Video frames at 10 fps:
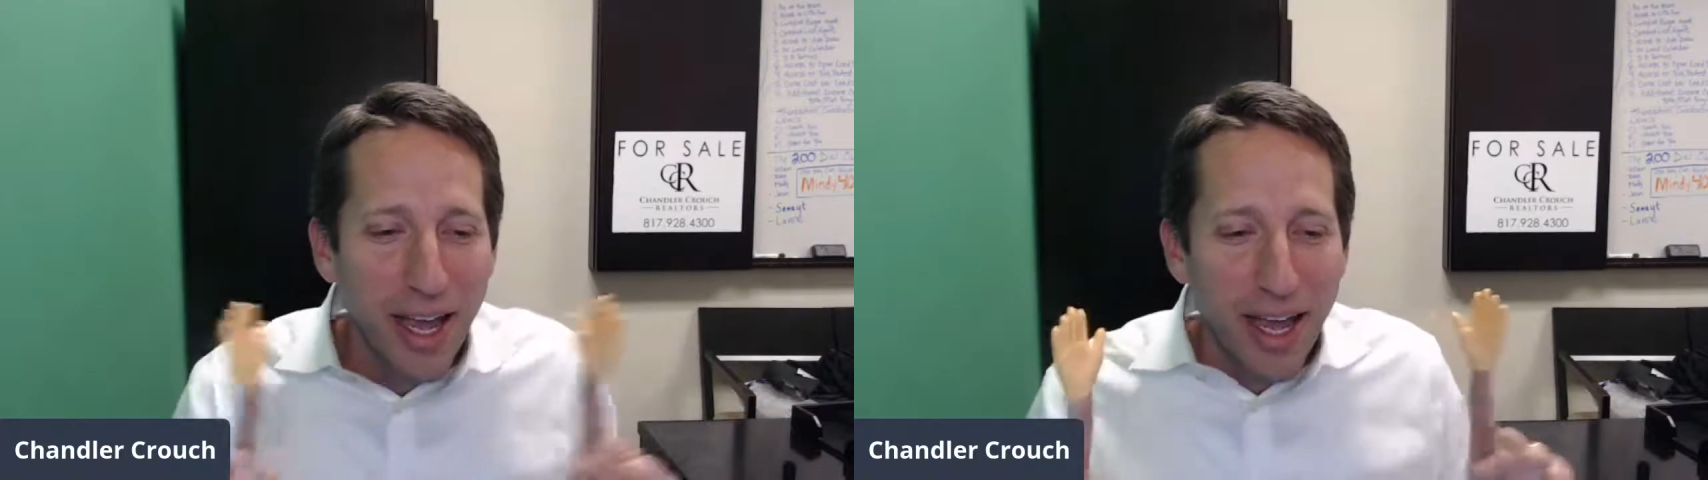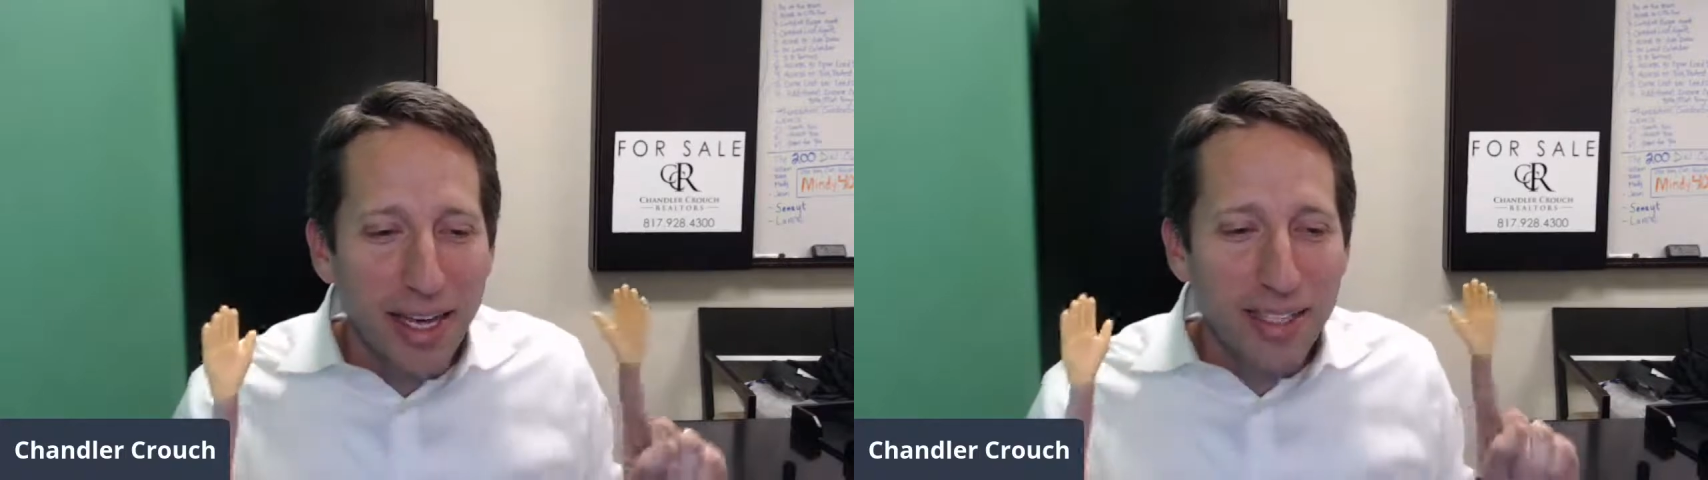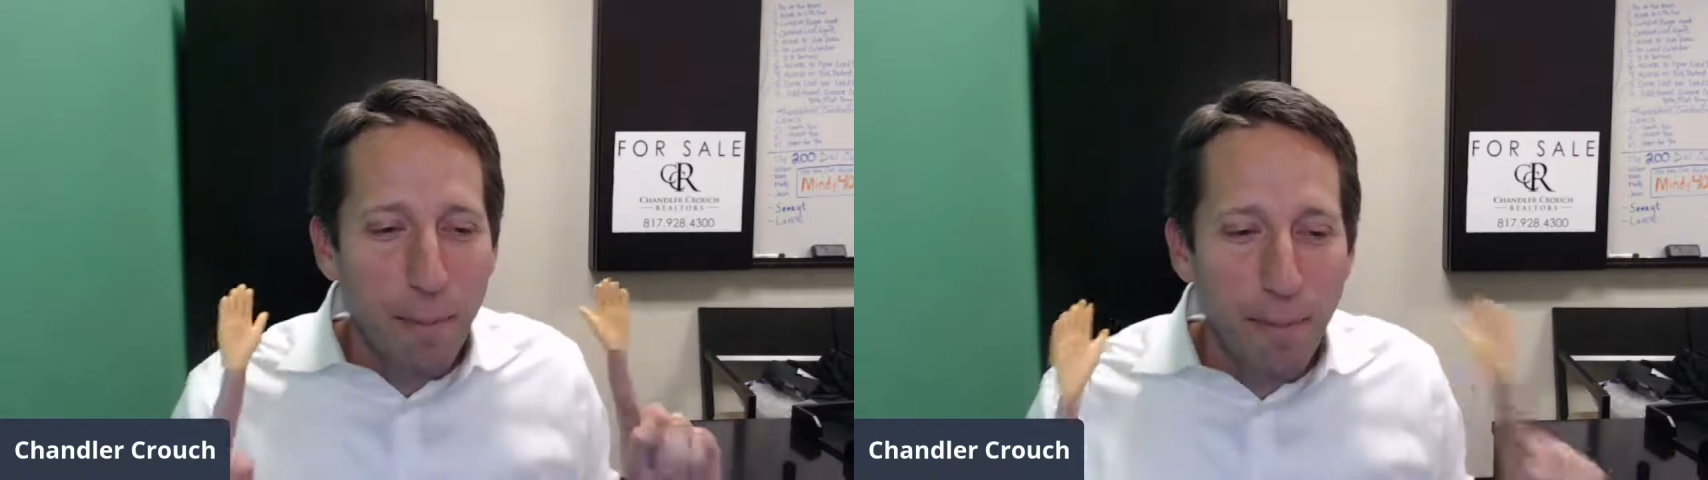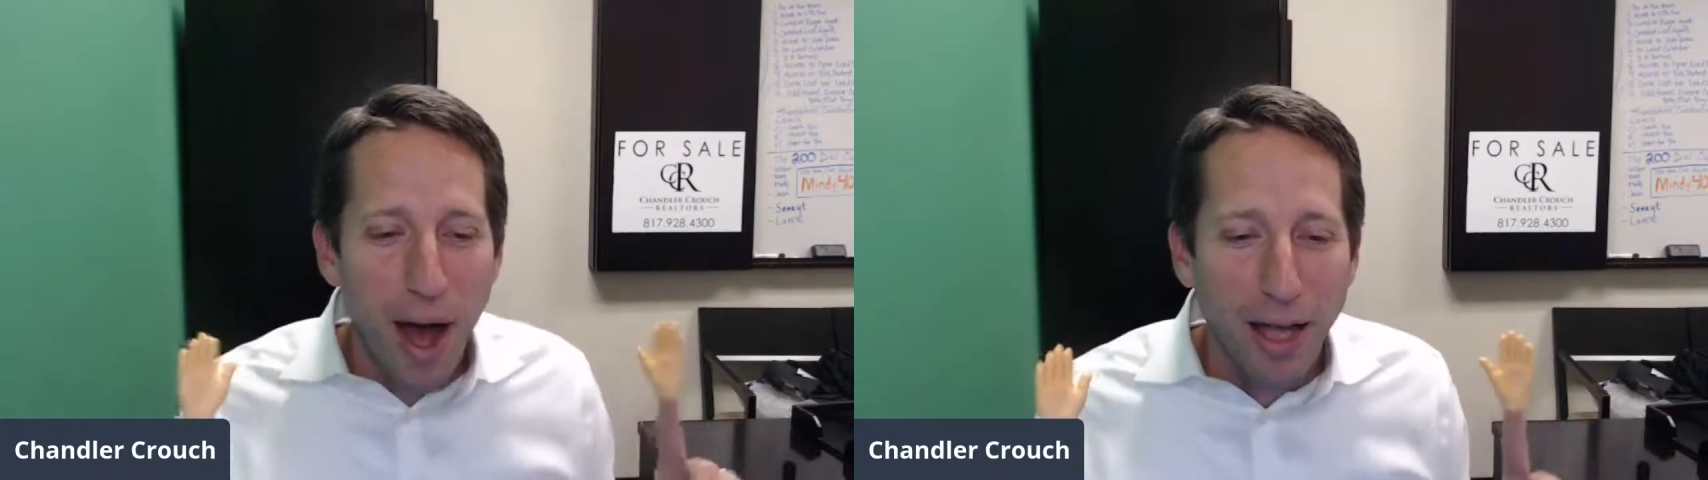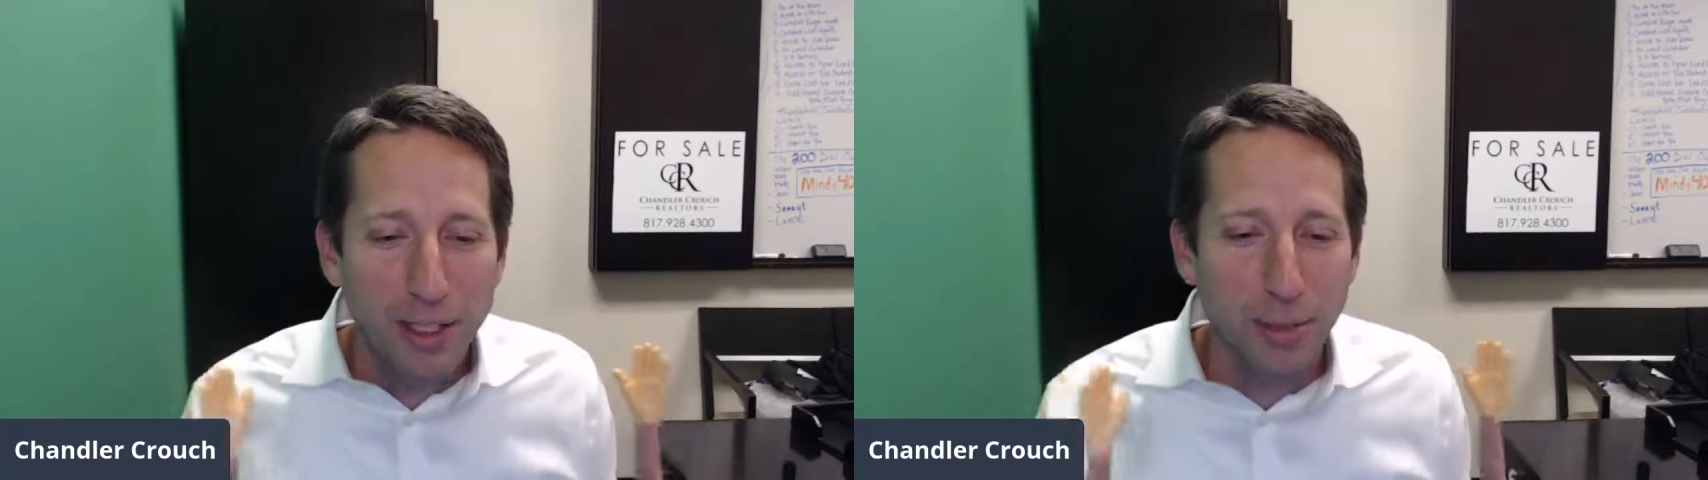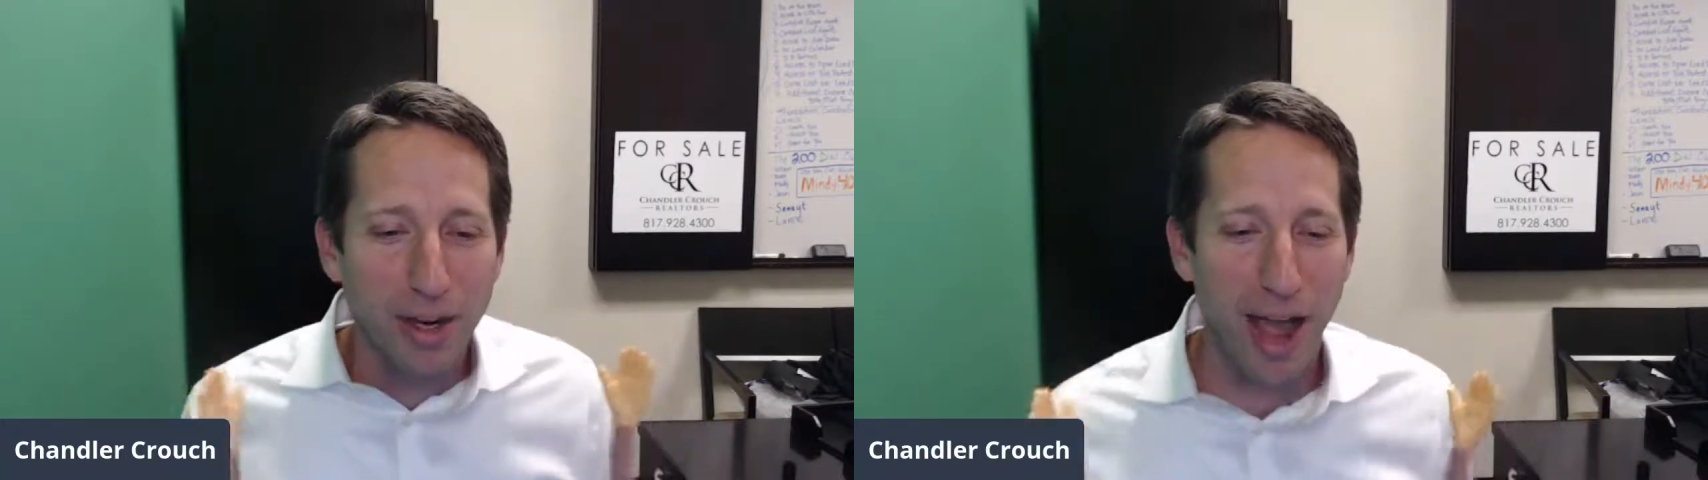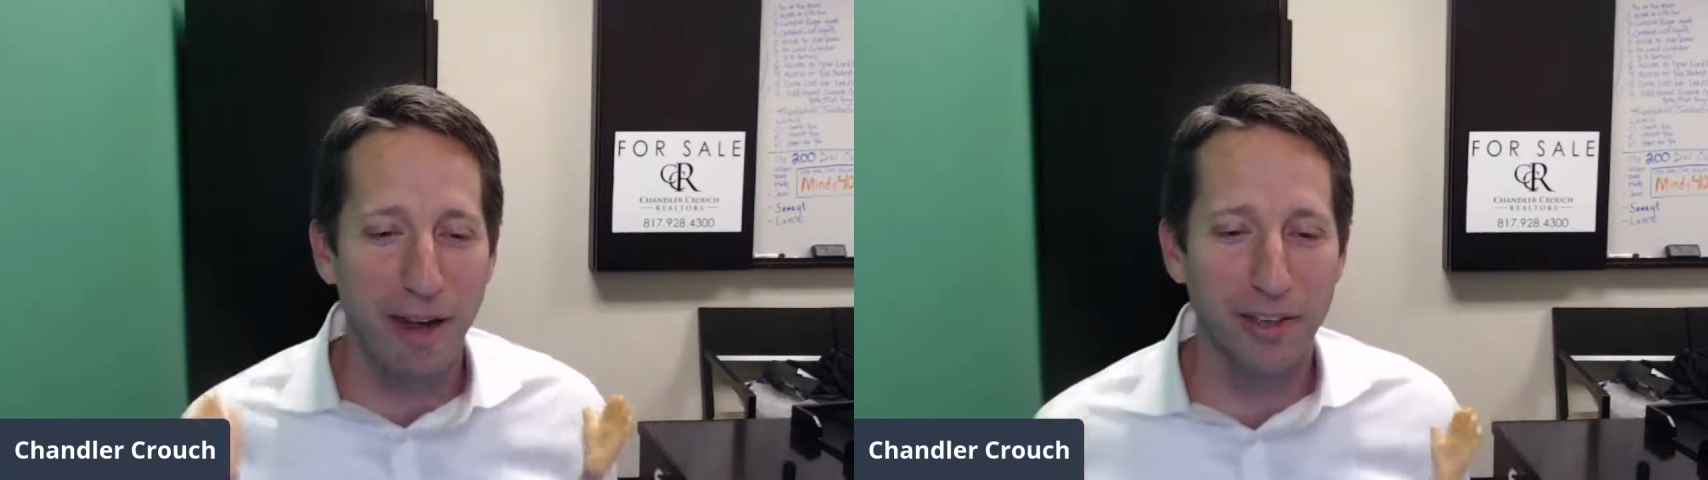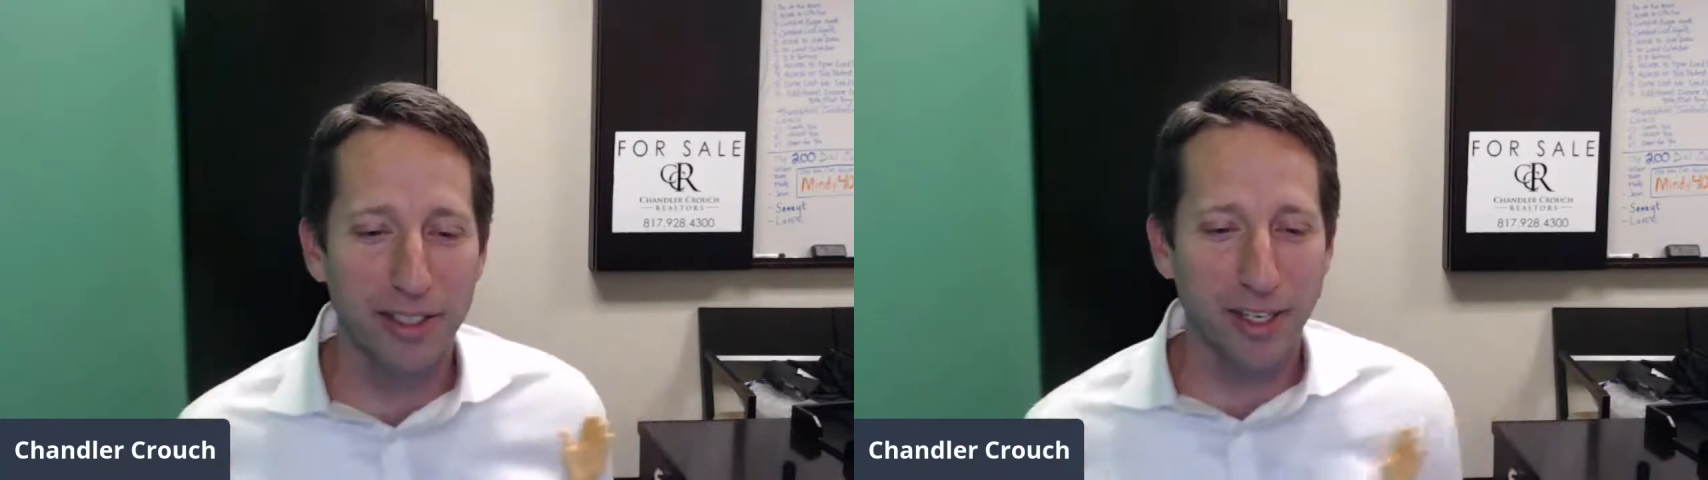It is impossible to
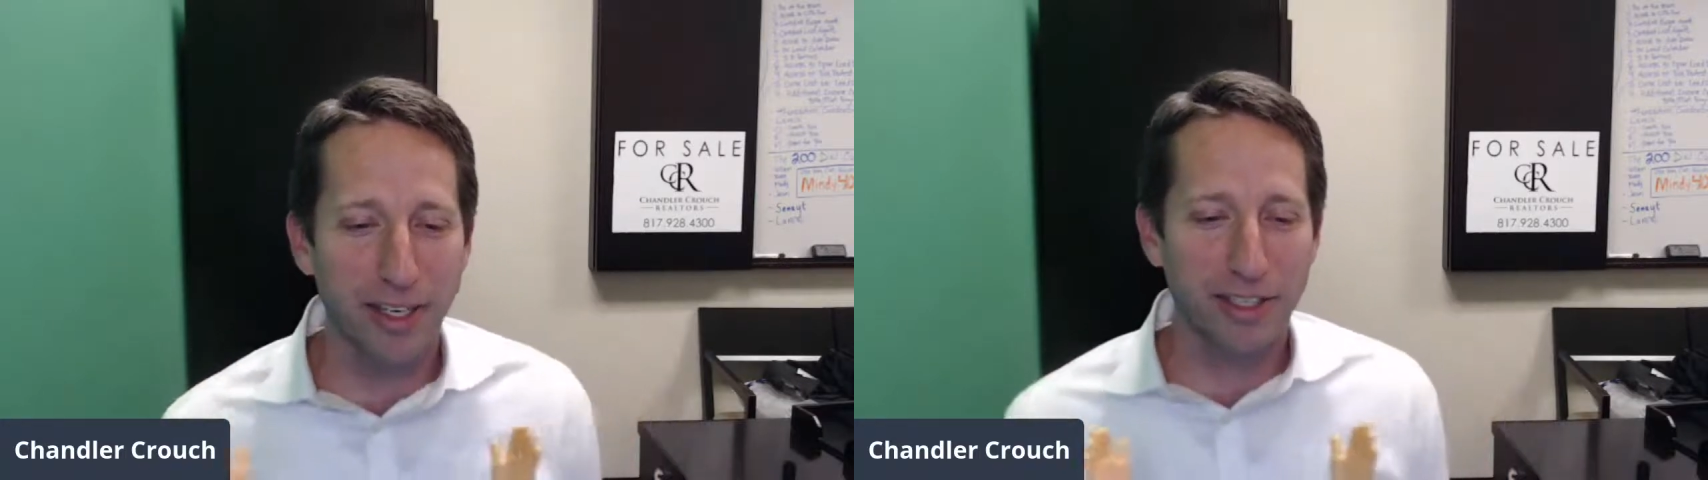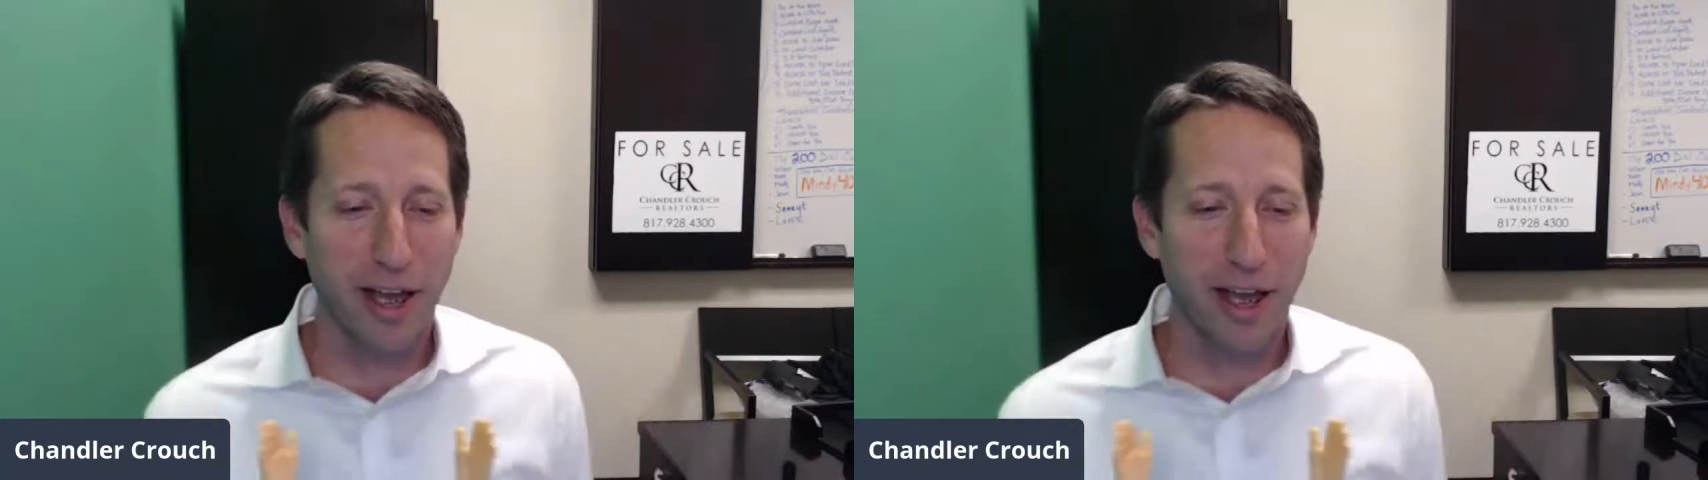have a serious